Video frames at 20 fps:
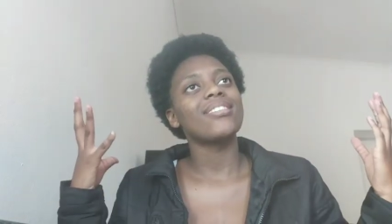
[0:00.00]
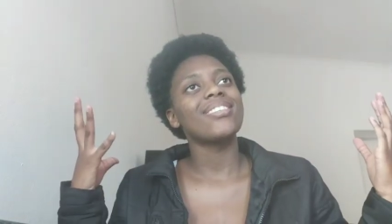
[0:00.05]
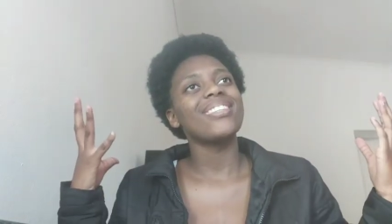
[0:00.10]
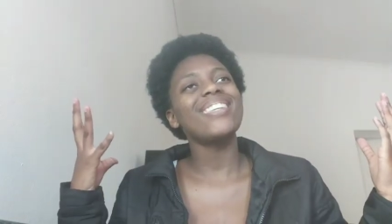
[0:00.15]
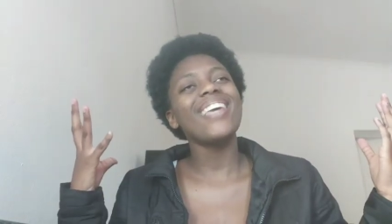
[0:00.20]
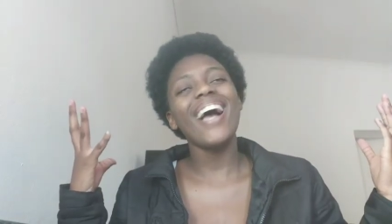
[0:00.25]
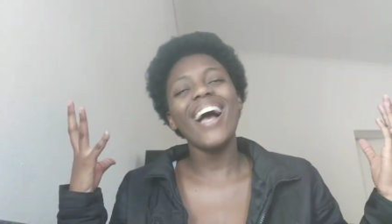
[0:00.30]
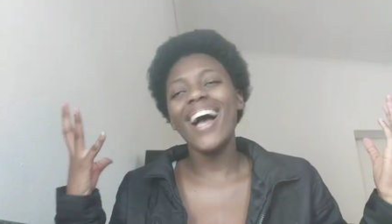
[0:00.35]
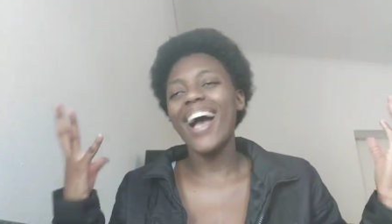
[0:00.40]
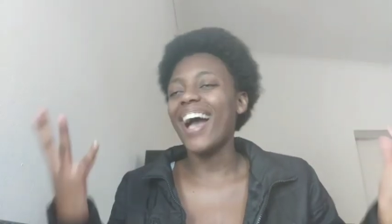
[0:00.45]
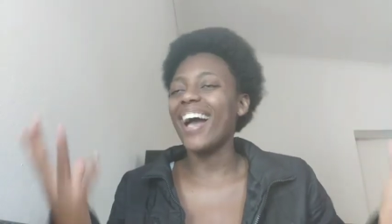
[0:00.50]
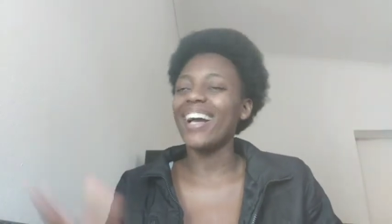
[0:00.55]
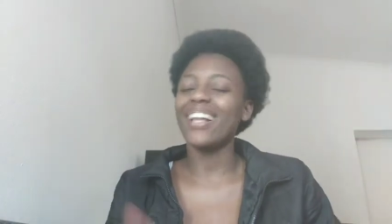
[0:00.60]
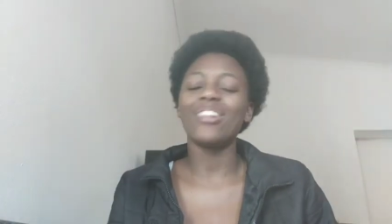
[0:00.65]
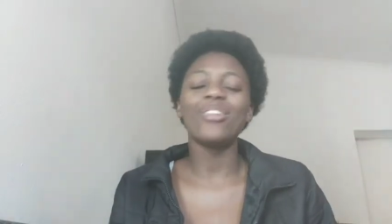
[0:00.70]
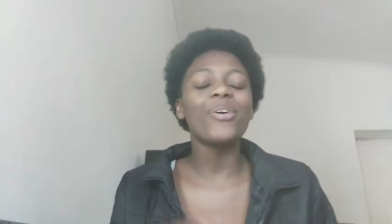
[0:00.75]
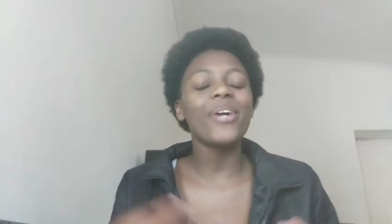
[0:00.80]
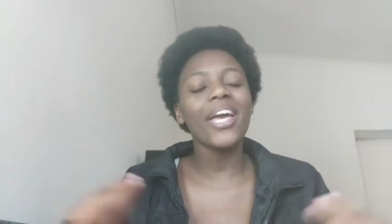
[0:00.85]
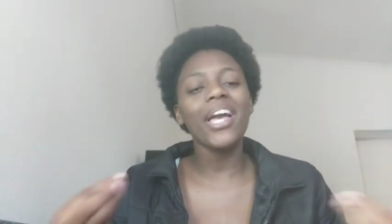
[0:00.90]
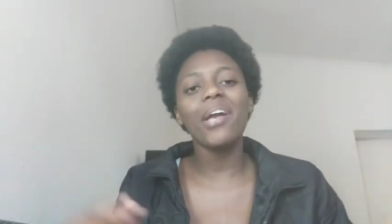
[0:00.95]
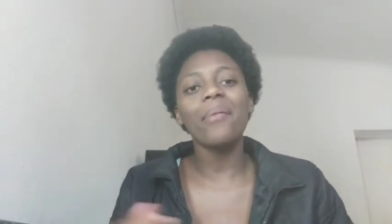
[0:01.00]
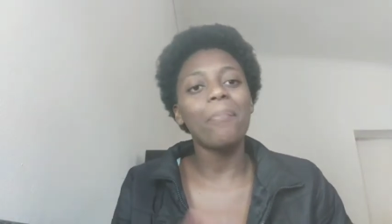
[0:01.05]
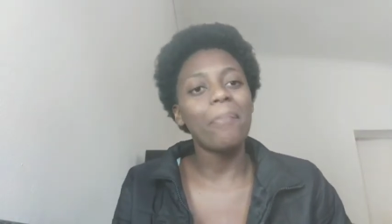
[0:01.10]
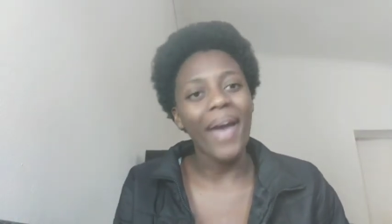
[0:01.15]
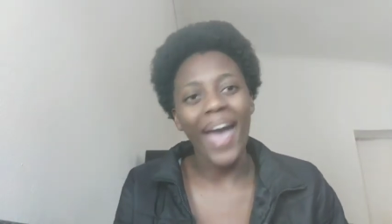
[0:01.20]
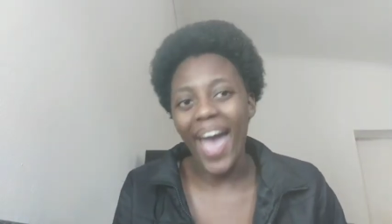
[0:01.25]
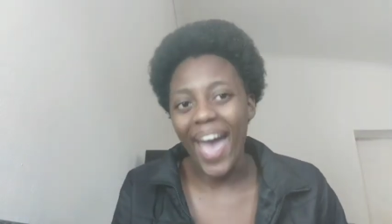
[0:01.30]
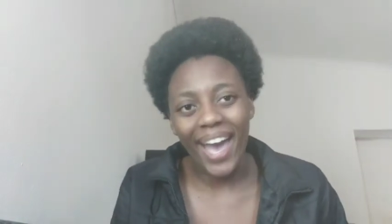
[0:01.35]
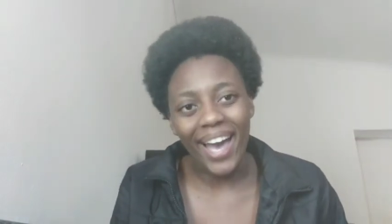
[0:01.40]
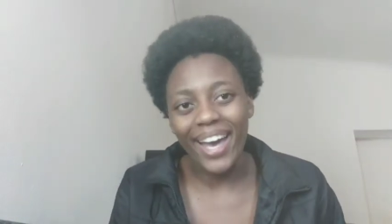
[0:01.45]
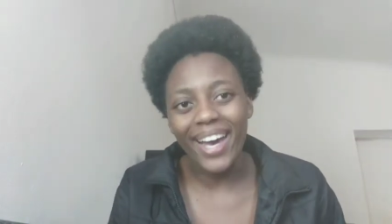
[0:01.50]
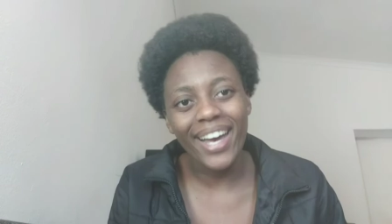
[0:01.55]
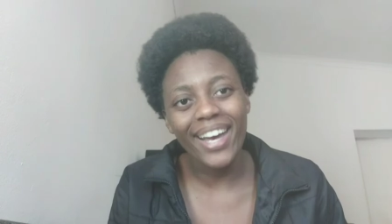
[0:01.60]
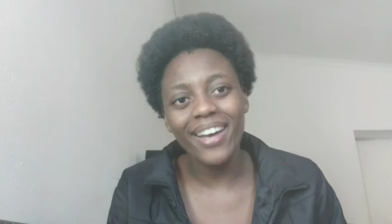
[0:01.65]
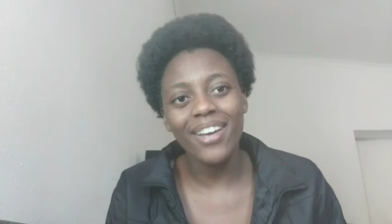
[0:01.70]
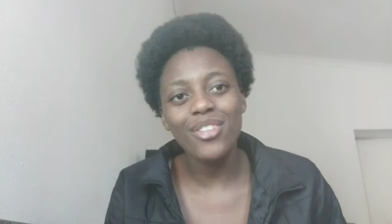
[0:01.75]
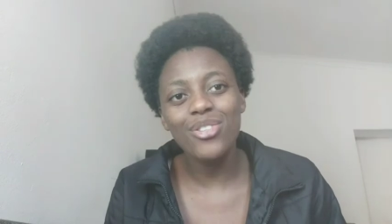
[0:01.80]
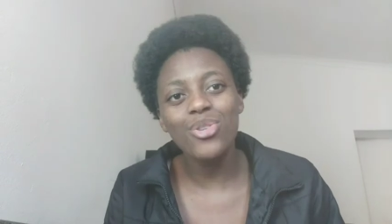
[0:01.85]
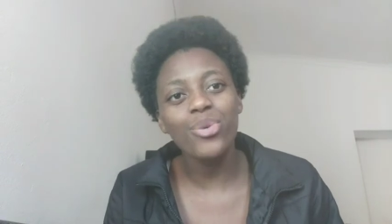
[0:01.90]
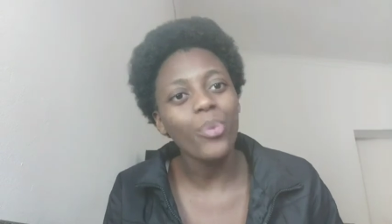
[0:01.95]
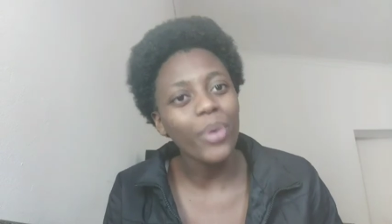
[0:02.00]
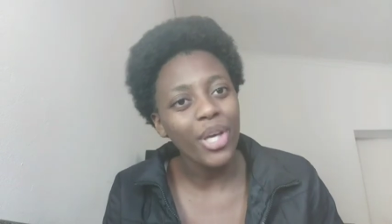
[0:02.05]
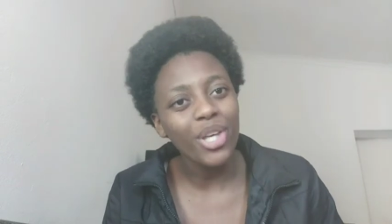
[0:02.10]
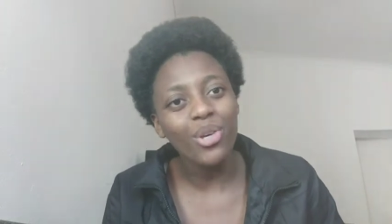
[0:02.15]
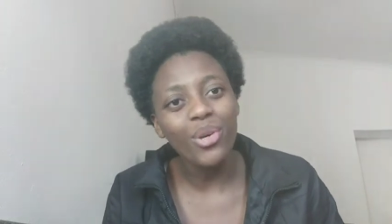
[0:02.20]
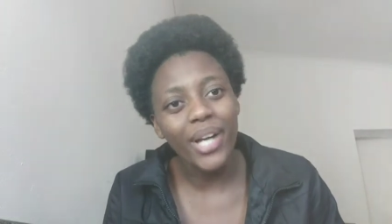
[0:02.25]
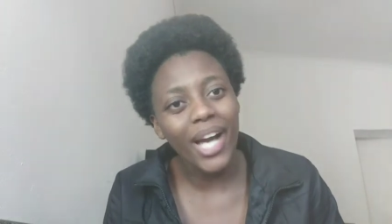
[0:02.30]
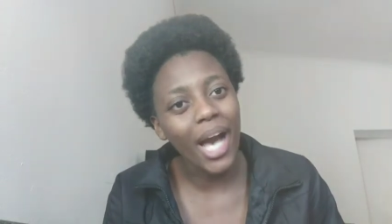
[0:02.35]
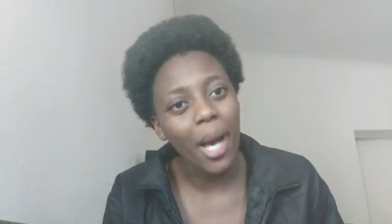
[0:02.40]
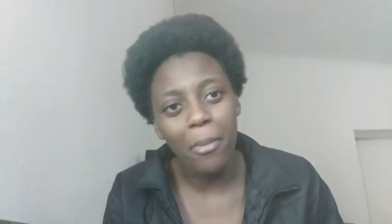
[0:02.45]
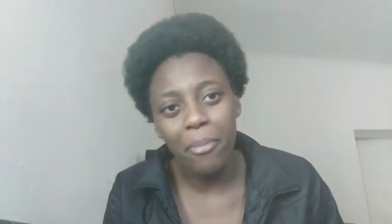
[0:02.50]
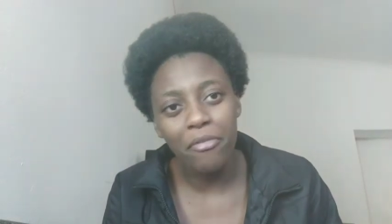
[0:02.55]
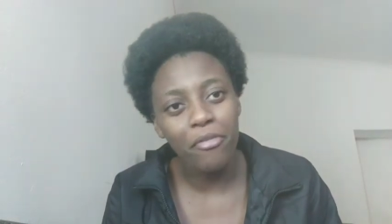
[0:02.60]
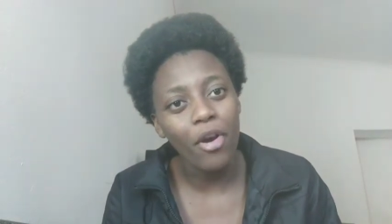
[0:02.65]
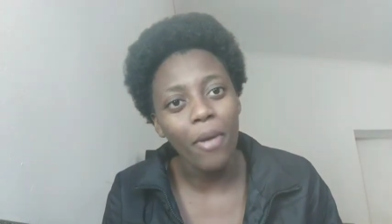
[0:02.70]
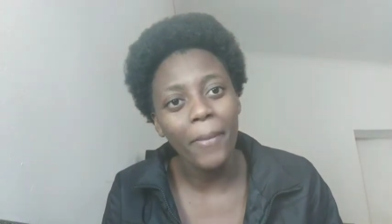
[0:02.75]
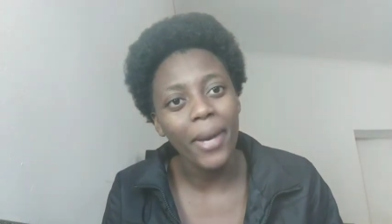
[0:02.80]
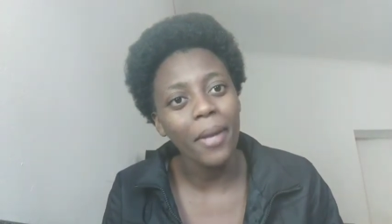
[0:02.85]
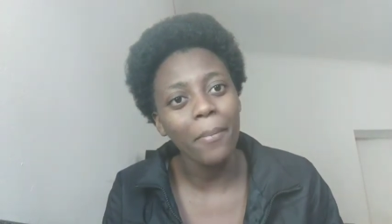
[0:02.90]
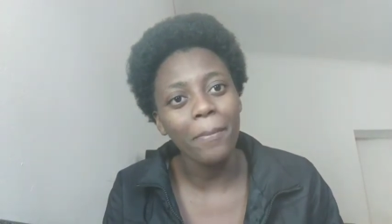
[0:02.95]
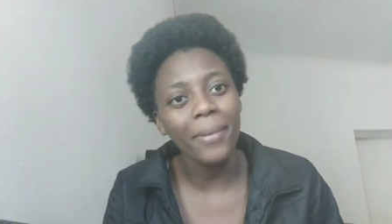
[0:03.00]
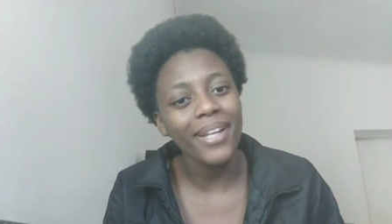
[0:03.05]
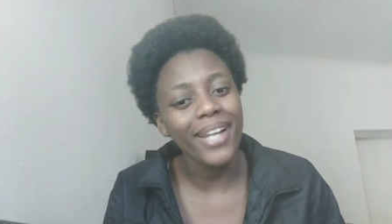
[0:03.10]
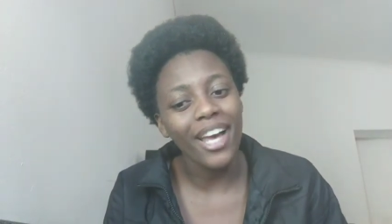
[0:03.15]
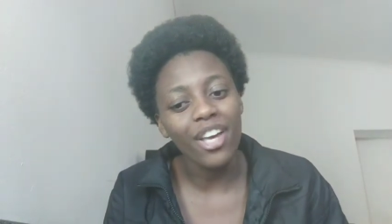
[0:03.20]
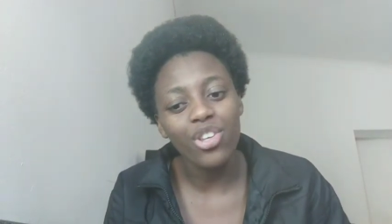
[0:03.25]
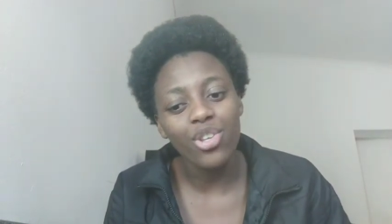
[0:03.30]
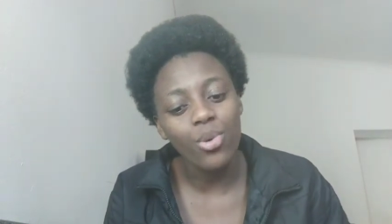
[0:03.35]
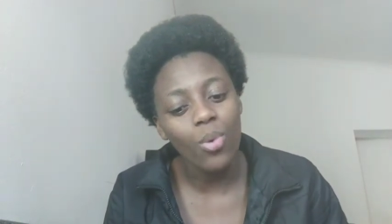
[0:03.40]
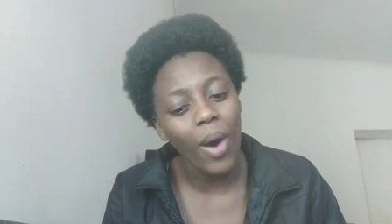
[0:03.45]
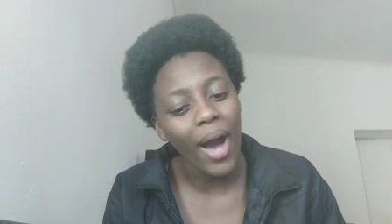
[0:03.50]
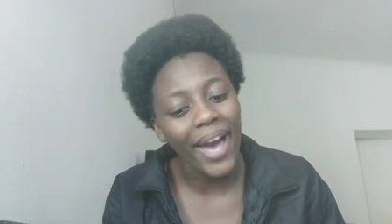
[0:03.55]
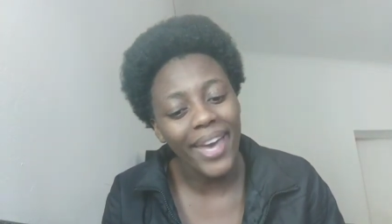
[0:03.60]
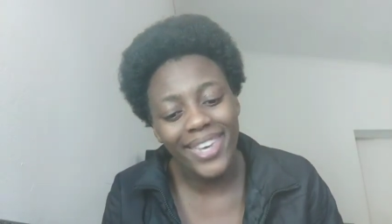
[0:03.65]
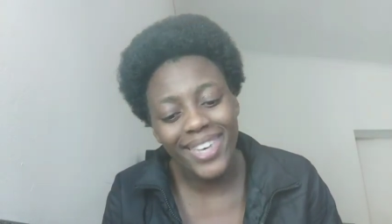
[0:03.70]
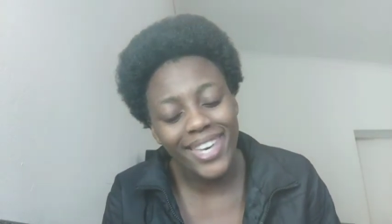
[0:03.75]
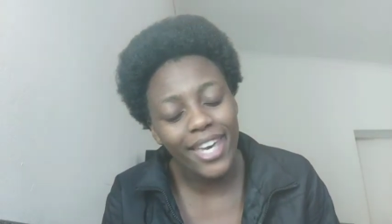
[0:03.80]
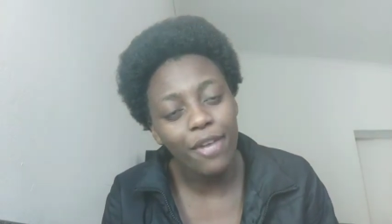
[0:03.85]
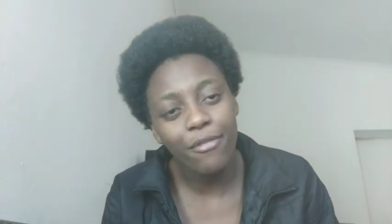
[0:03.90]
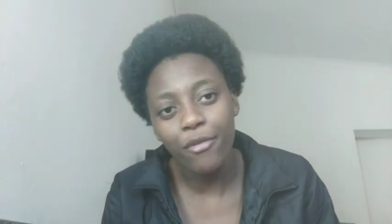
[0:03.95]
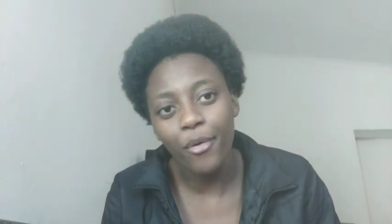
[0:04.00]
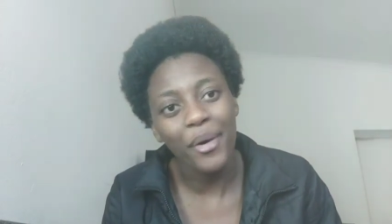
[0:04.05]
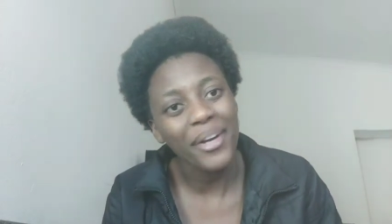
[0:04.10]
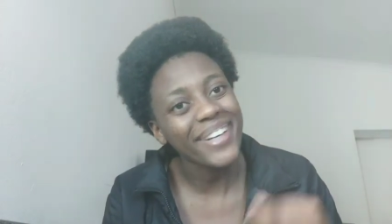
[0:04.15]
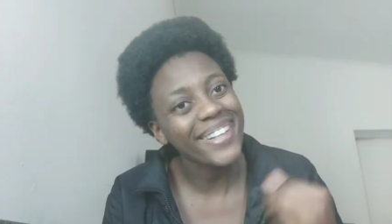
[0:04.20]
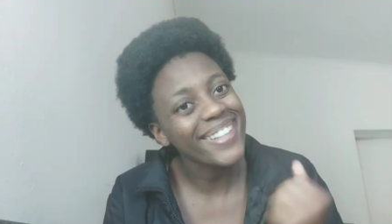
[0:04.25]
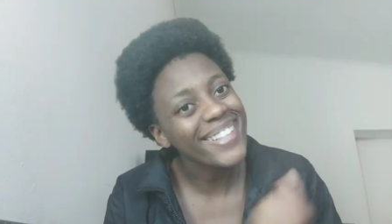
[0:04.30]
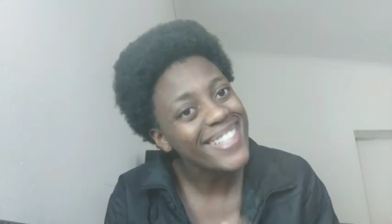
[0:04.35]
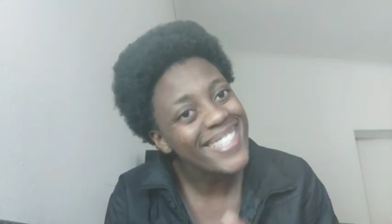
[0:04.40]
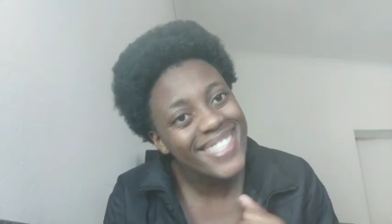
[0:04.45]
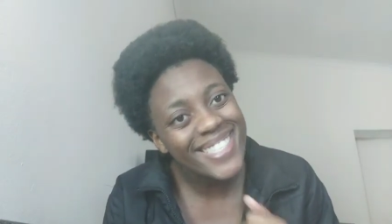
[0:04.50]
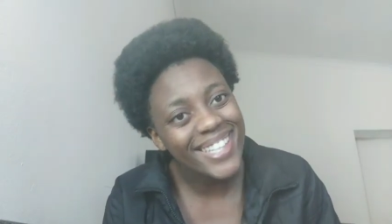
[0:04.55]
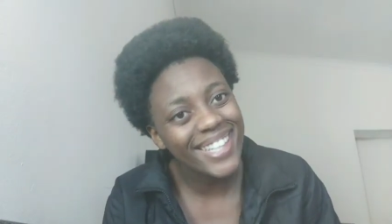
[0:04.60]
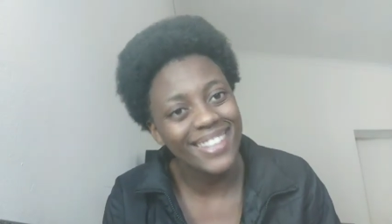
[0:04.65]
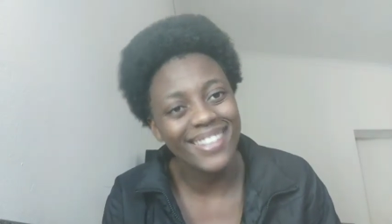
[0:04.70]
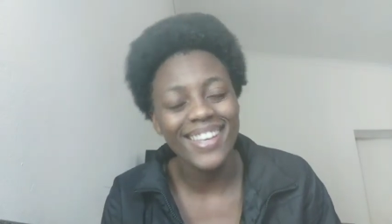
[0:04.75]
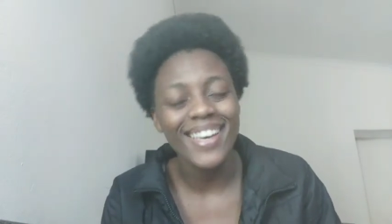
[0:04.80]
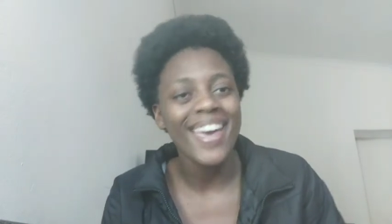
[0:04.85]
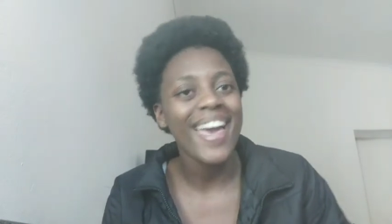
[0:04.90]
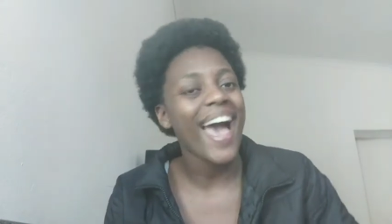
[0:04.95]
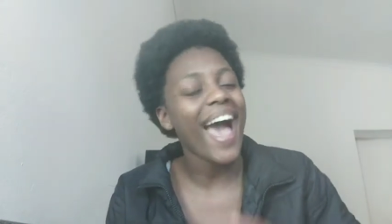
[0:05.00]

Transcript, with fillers: yeah, looking back to where you come from and be like, you are here for a reason.